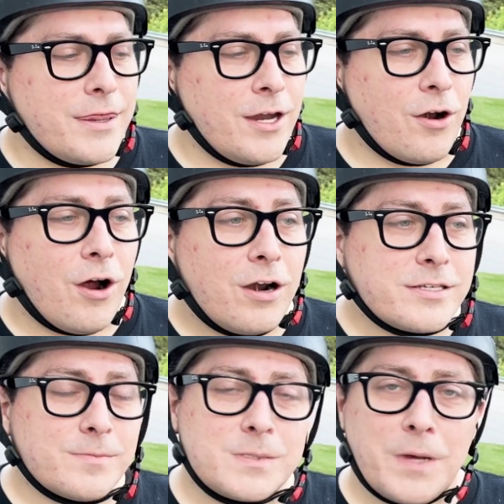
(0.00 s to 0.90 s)
There are
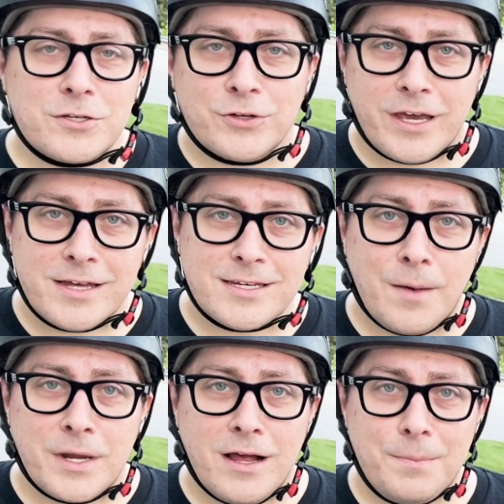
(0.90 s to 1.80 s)
some special guests
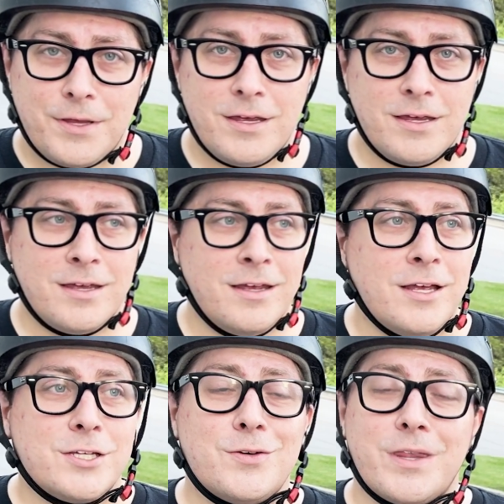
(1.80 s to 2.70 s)
coming up
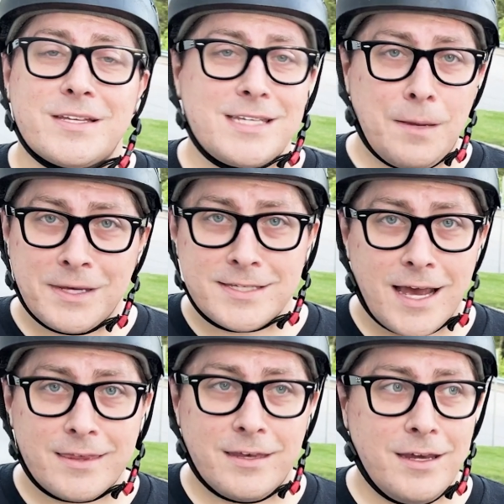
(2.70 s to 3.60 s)
doing the same
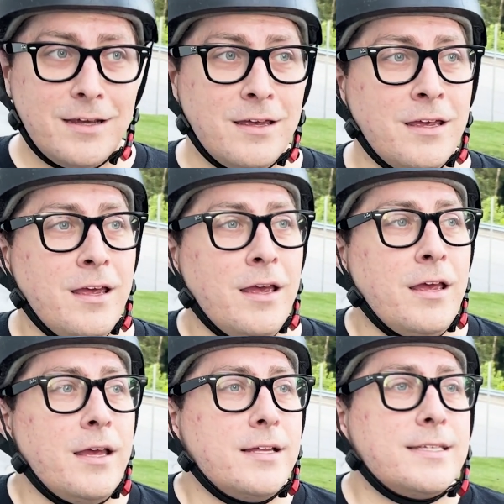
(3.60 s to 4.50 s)
exact thing.
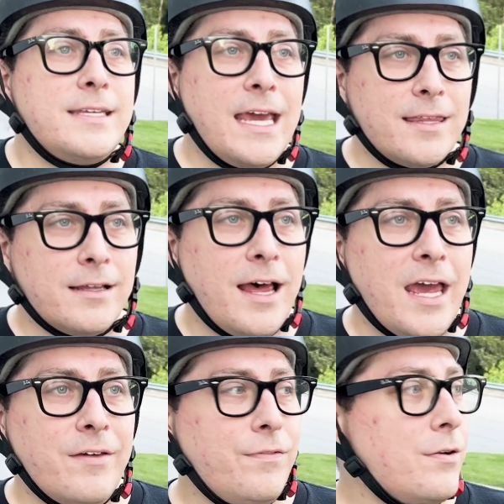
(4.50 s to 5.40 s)
It's a day in the
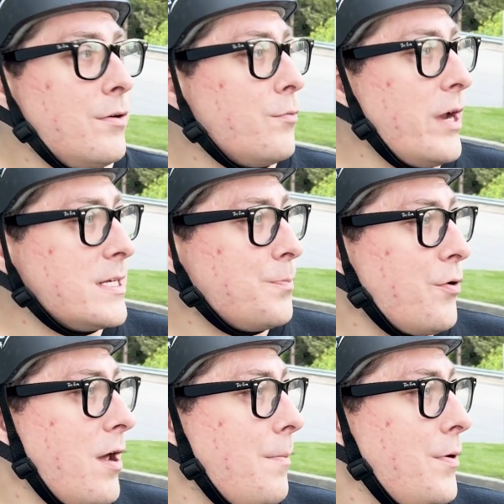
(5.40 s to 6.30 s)
life, race prep.